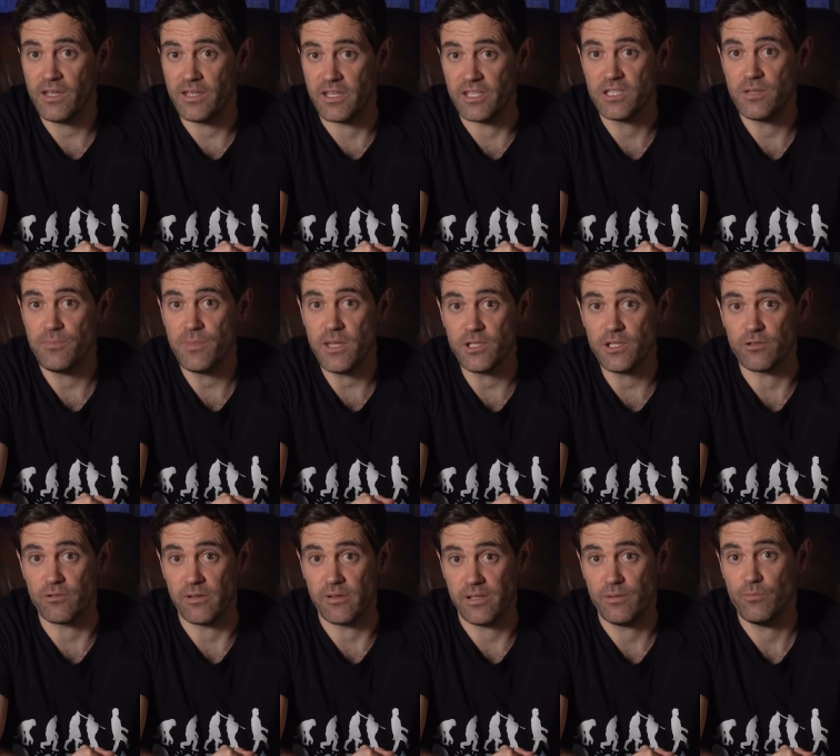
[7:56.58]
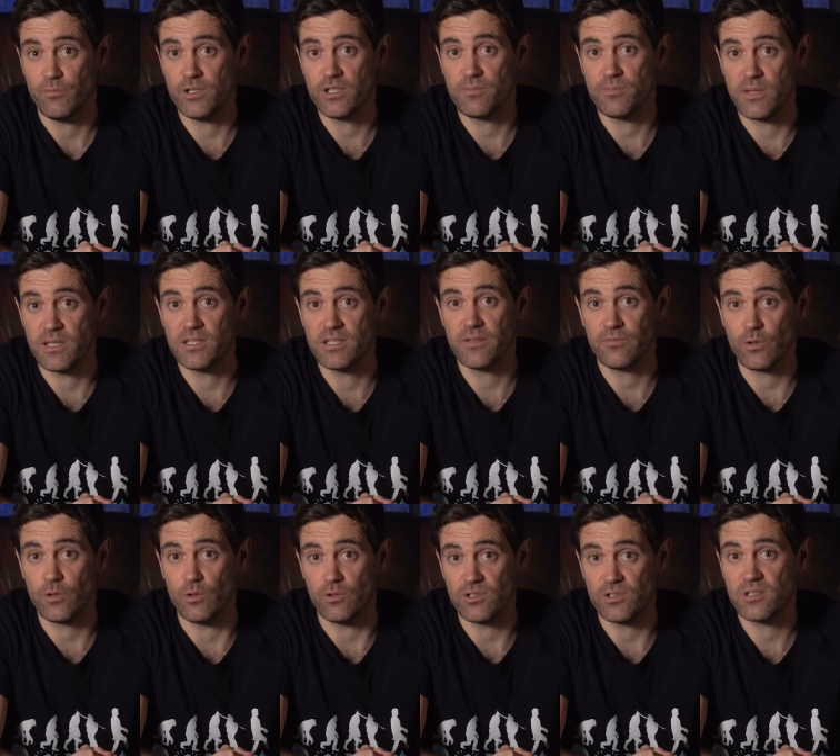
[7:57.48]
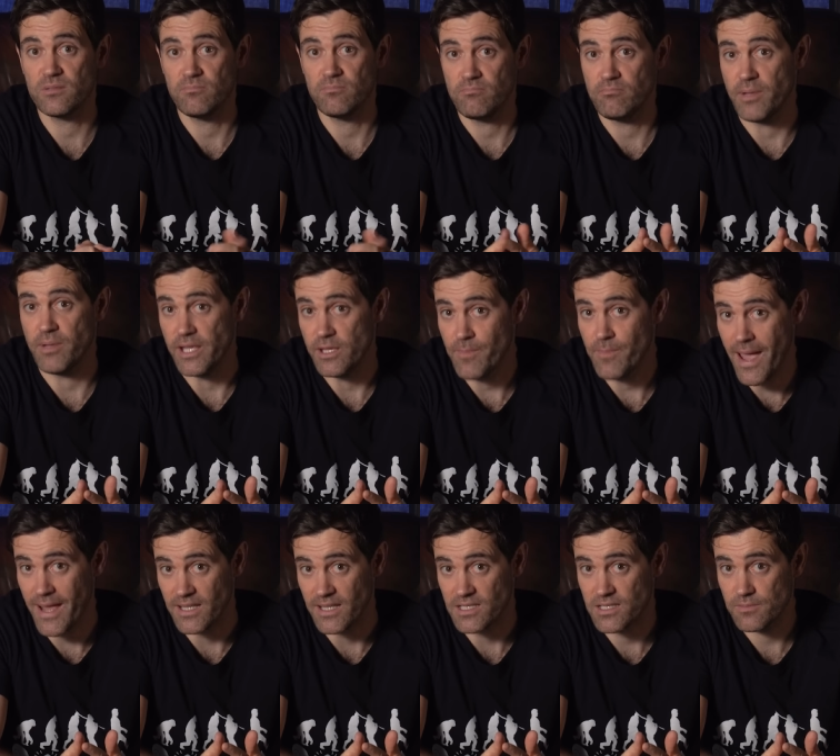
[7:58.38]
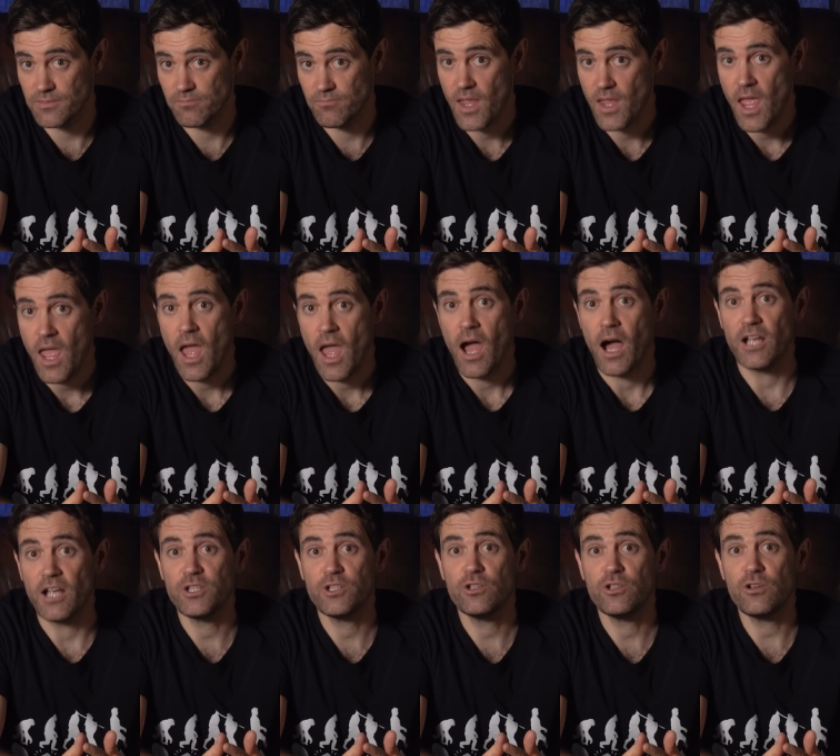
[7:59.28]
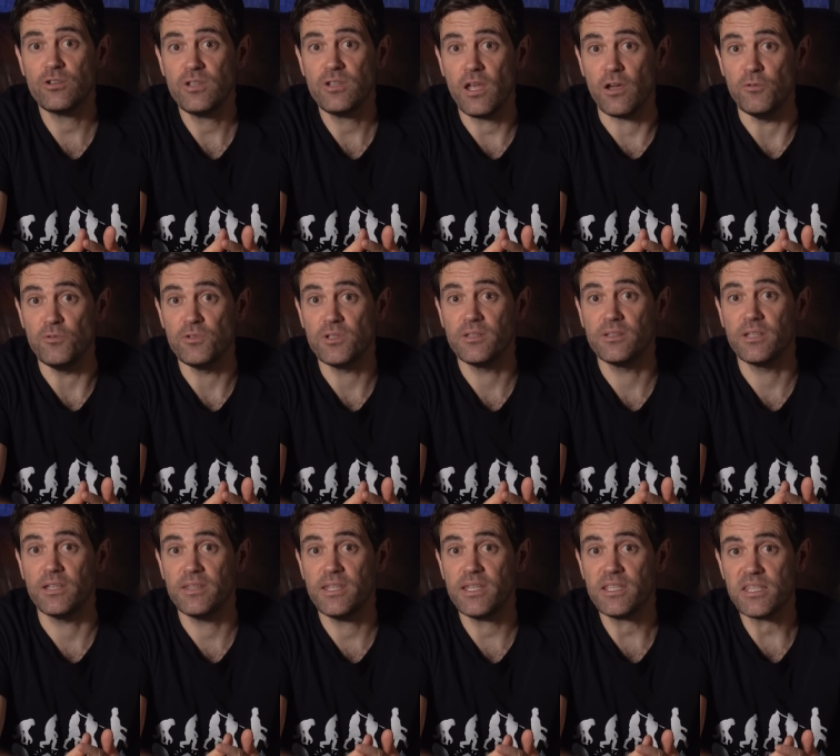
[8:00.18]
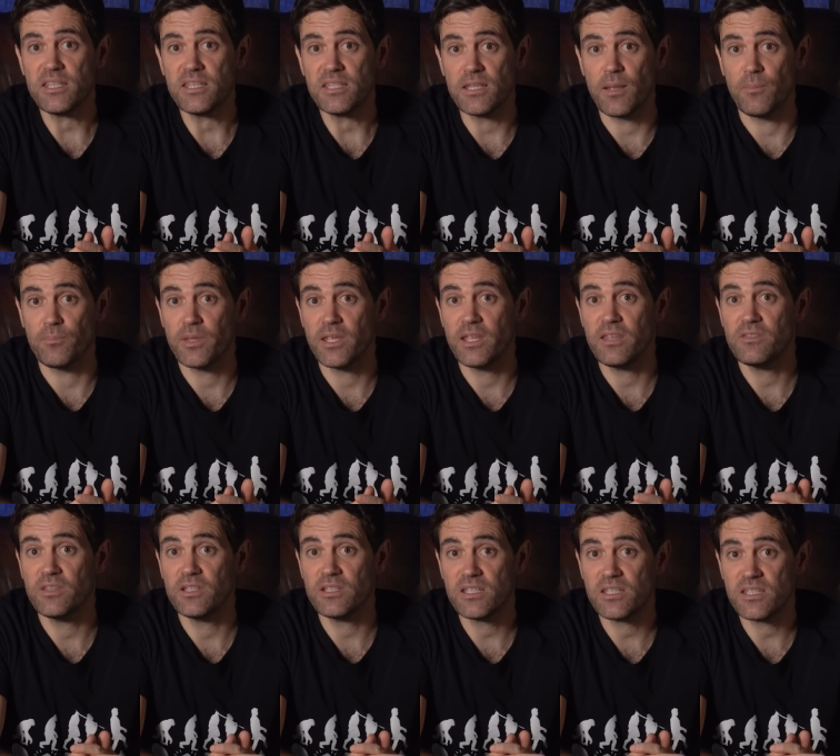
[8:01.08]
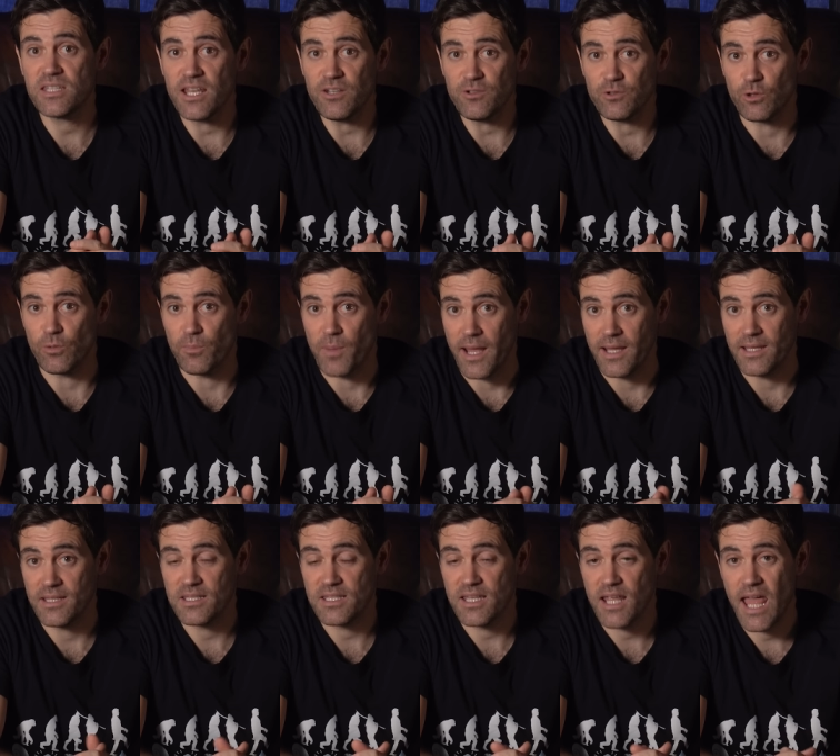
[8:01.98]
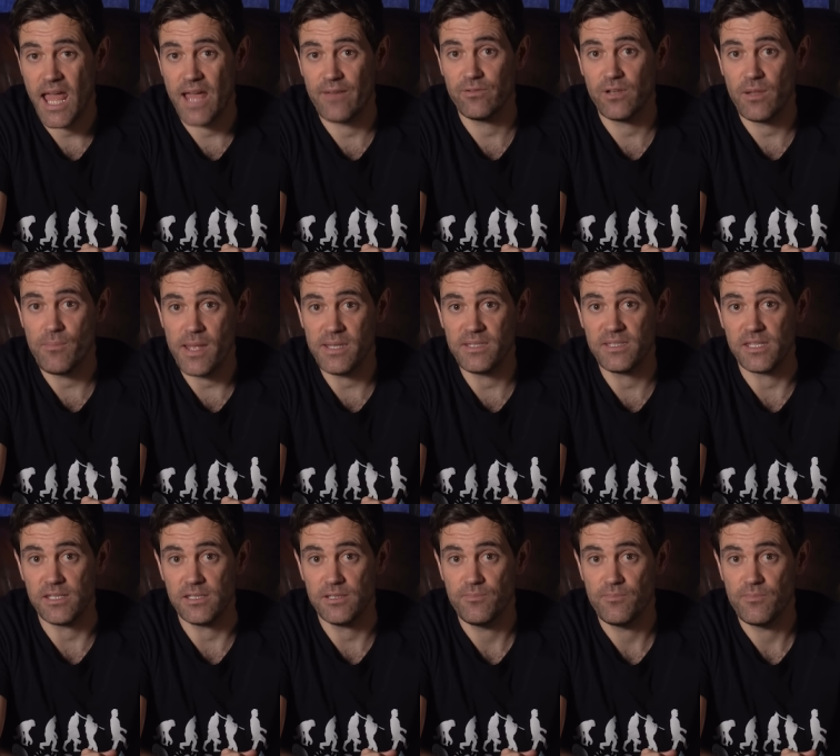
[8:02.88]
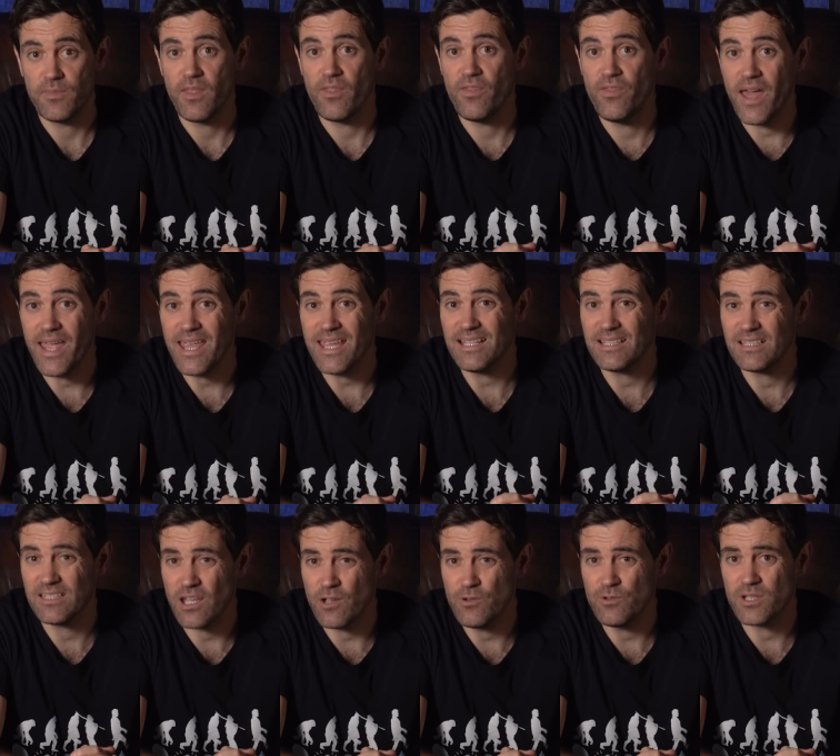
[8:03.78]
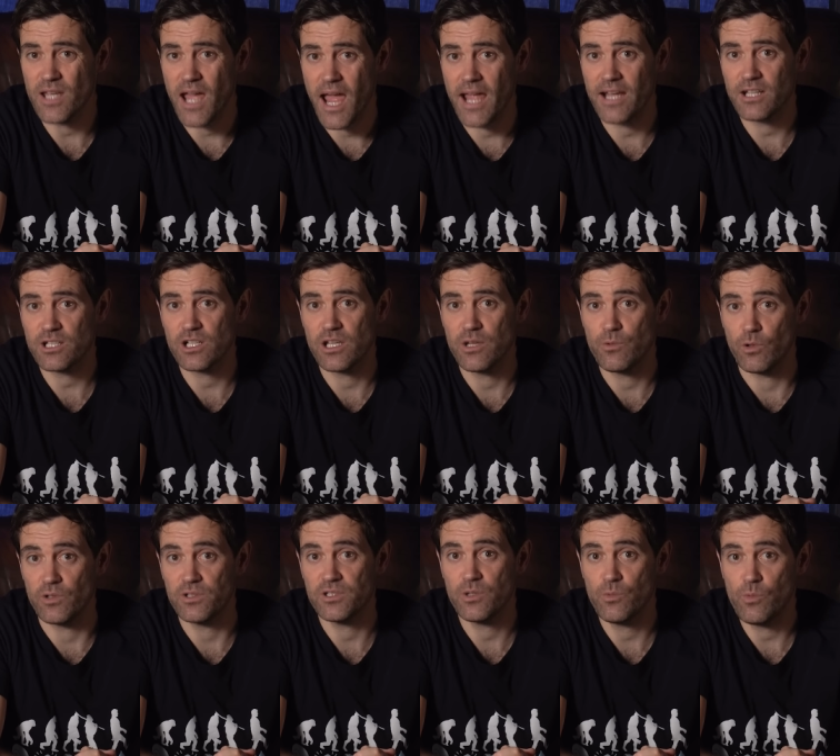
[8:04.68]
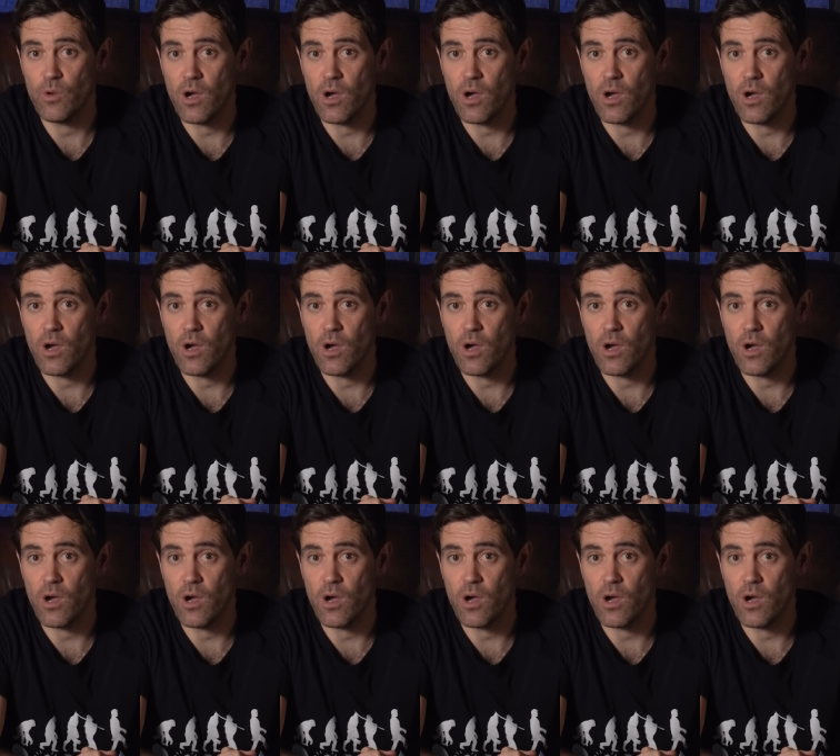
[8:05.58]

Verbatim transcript: an intermediary, which means, of course, big banks. I should note that this is something that central banks have lamented. They don't actually want to